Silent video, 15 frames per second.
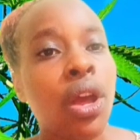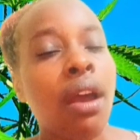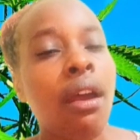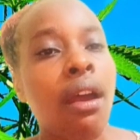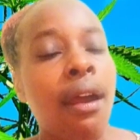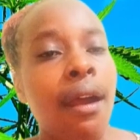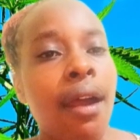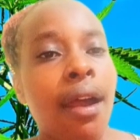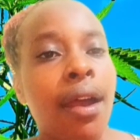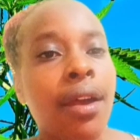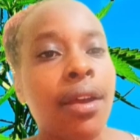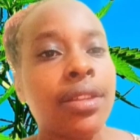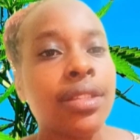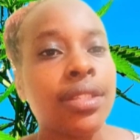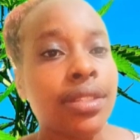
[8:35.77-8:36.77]

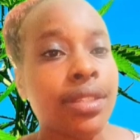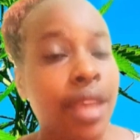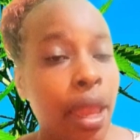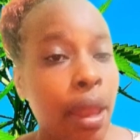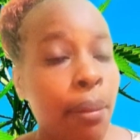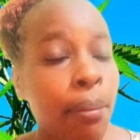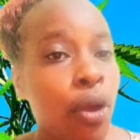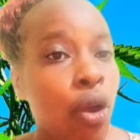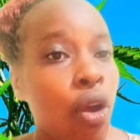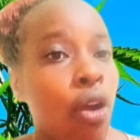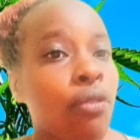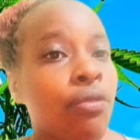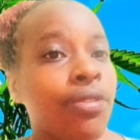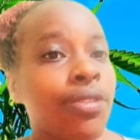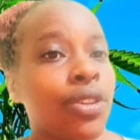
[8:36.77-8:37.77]
step of
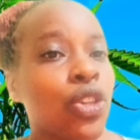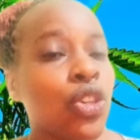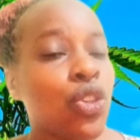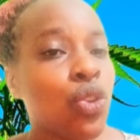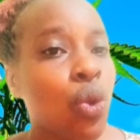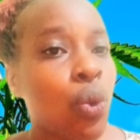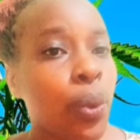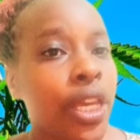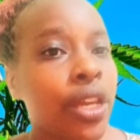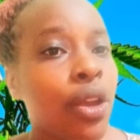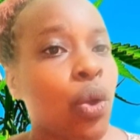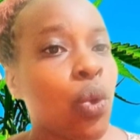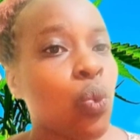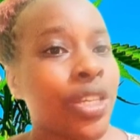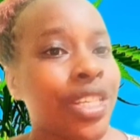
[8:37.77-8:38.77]
knowing which
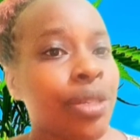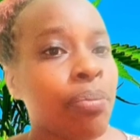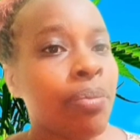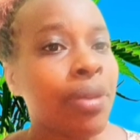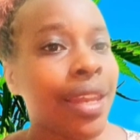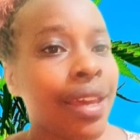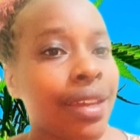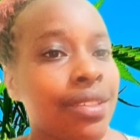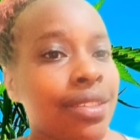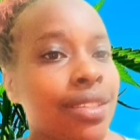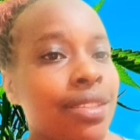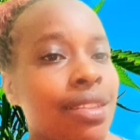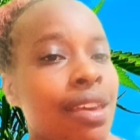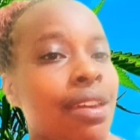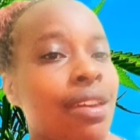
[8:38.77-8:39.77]
plants do
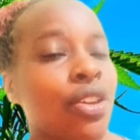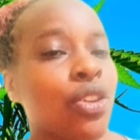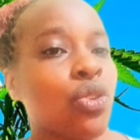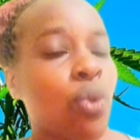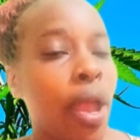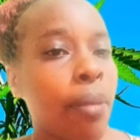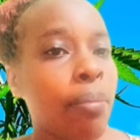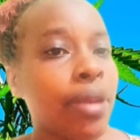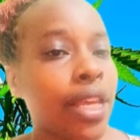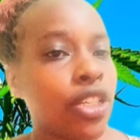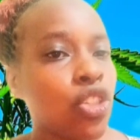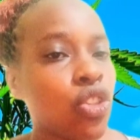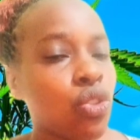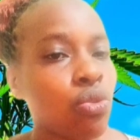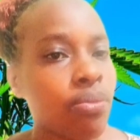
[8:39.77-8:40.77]
I plant to my
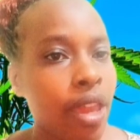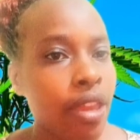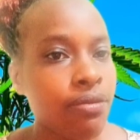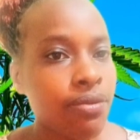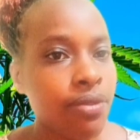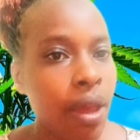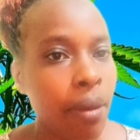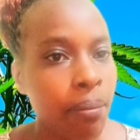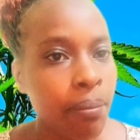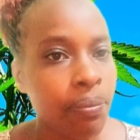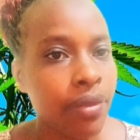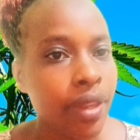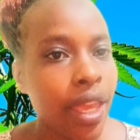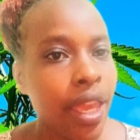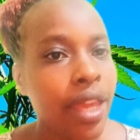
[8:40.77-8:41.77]
farm. And
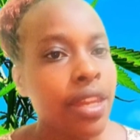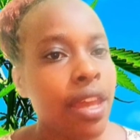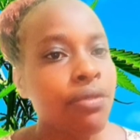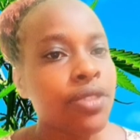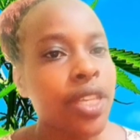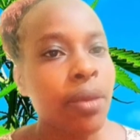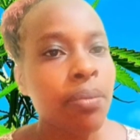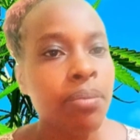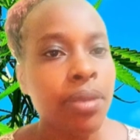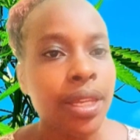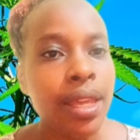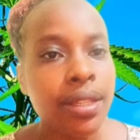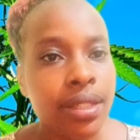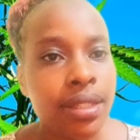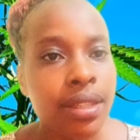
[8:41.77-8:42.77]
after I plant them,
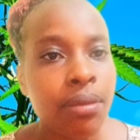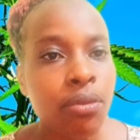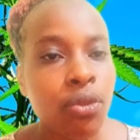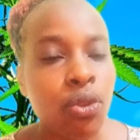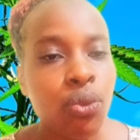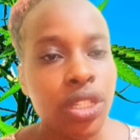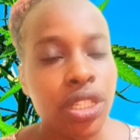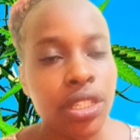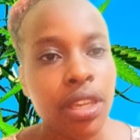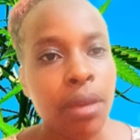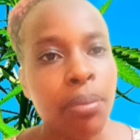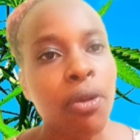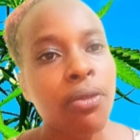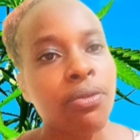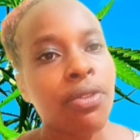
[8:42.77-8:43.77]
which type of
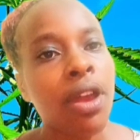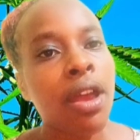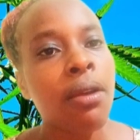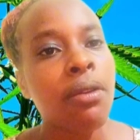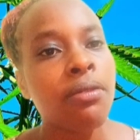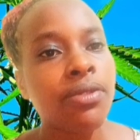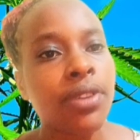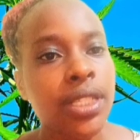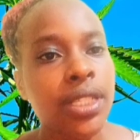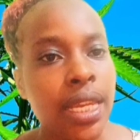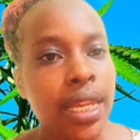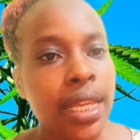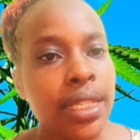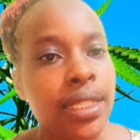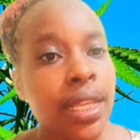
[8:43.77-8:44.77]
fertilizers
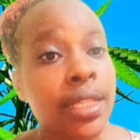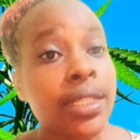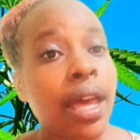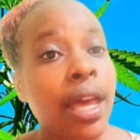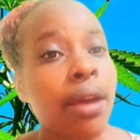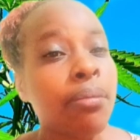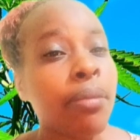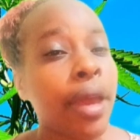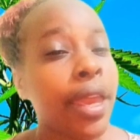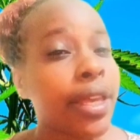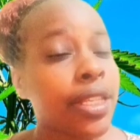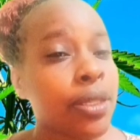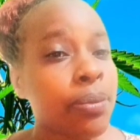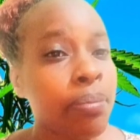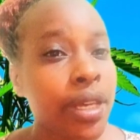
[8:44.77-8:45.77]
am I
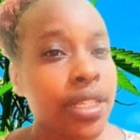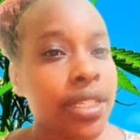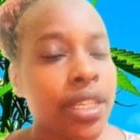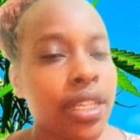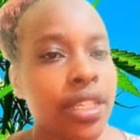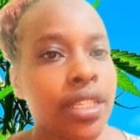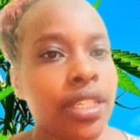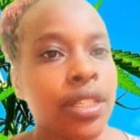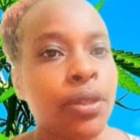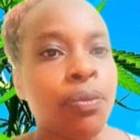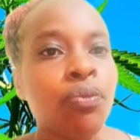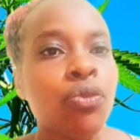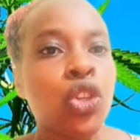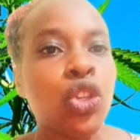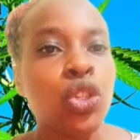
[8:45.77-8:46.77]
expected to
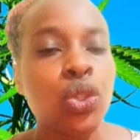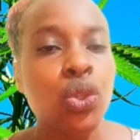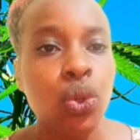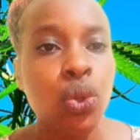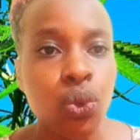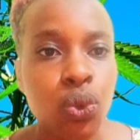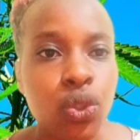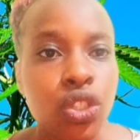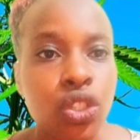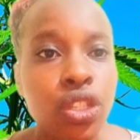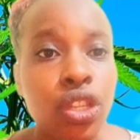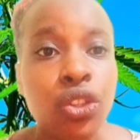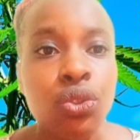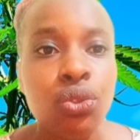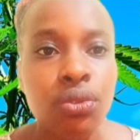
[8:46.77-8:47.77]
use to this
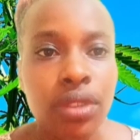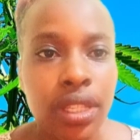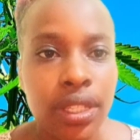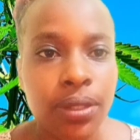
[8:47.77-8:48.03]
farm.